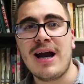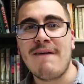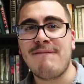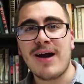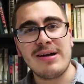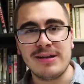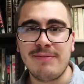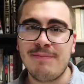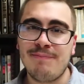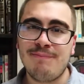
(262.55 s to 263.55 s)
I
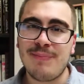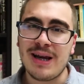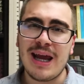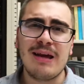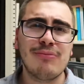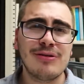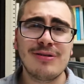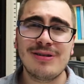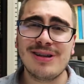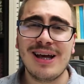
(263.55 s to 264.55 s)
finally been
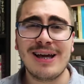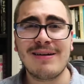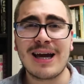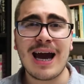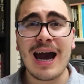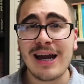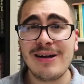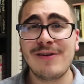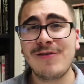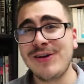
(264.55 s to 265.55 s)
able to like
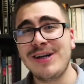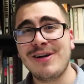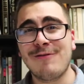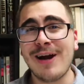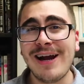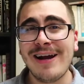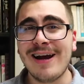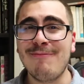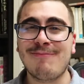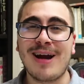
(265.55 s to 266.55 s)
kind of read and
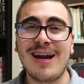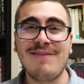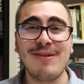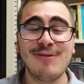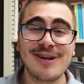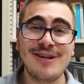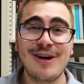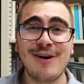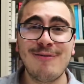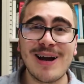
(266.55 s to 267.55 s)
write. I'm kind of able to
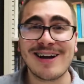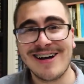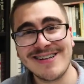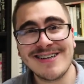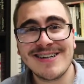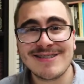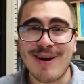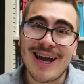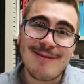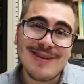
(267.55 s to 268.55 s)
know my colors,
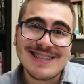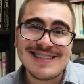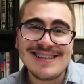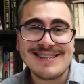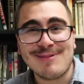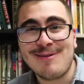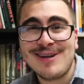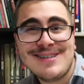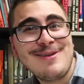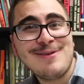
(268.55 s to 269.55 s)
my ABCs, my
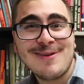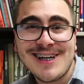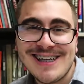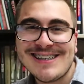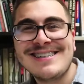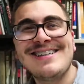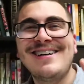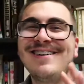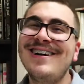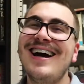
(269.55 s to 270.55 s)
1, 2, 3s, you
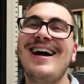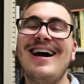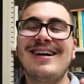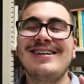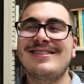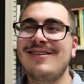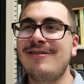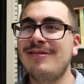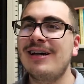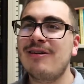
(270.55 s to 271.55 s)
know.
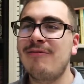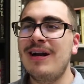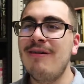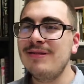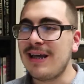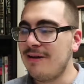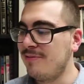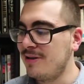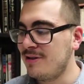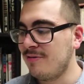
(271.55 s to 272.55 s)
So like when I was
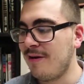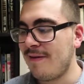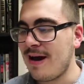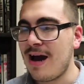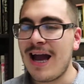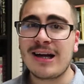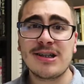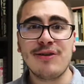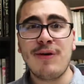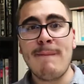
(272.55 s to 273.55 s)
able to do all that, I
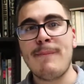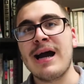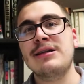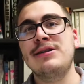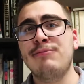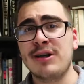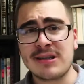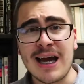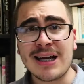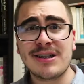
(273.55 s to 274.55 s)
actually went back to the
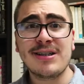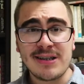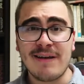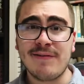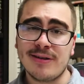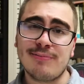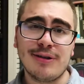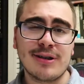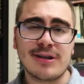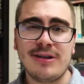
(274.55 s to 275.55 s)
books. I actually saved those
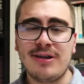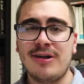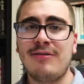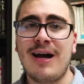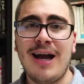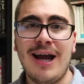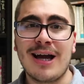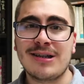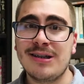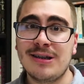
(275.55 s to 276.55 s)
books, you know. I
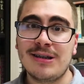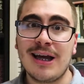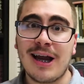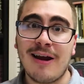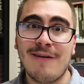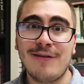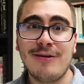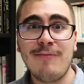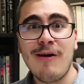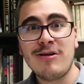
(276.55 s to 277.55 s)
actually did take care of
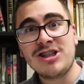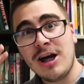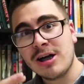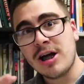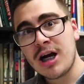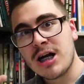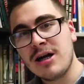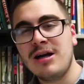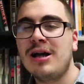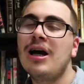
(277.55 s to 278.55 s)
them.
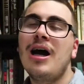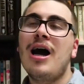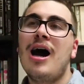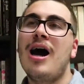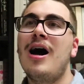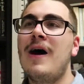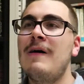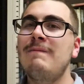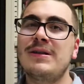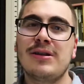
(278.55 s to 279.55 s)
Shocker.
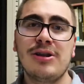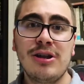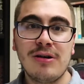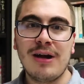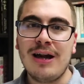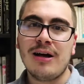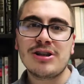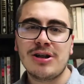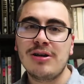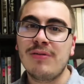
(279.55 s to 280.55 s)
So you know, it all
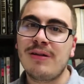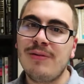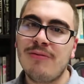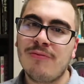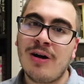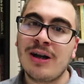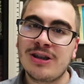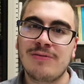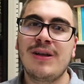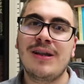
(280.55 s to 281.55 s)
started with me wanting
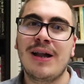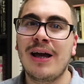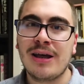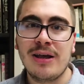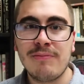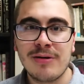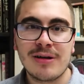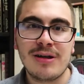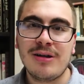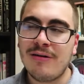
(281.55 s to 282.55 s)
to read the Lion King
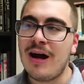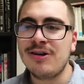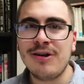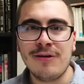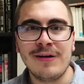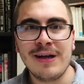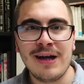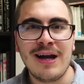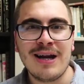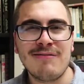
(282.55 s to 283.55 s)
book. You know, I started to read
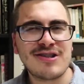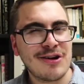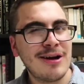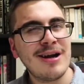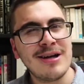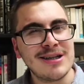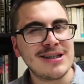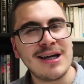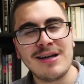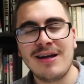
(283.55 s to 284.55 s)
it and I was trying to
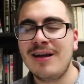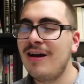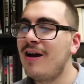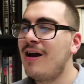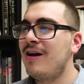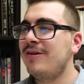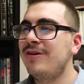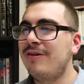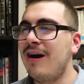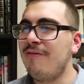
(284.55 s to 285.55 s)
understand it. You
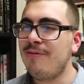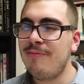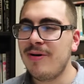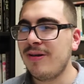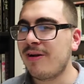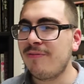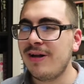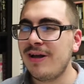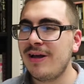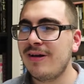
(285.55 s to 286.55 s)
know, I remember like
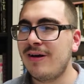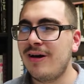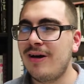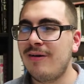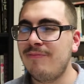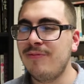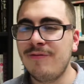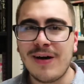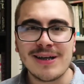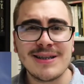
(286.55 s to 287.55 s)
reading
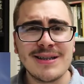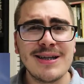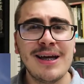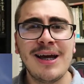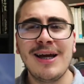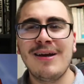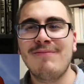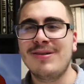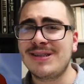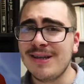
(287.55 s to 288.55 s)
Mufasa's
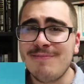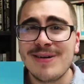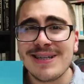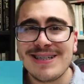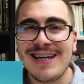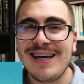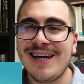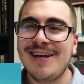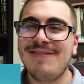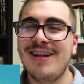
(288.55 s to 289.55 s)
name, Simba's
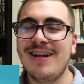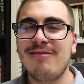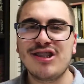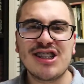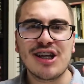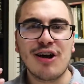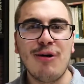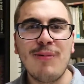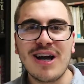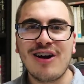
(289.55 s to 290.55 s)
name, and then I was just like,
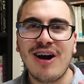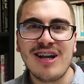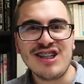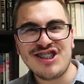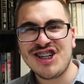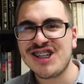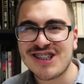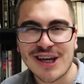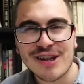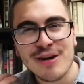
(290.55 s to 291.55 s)
oh my god, it's
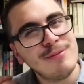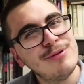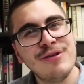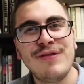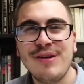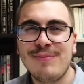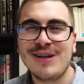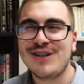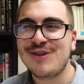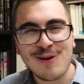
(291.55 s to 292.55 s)
just like the movie
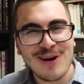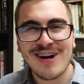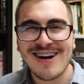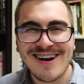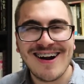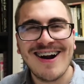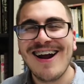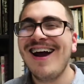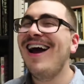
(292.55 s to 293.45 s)
but shorter.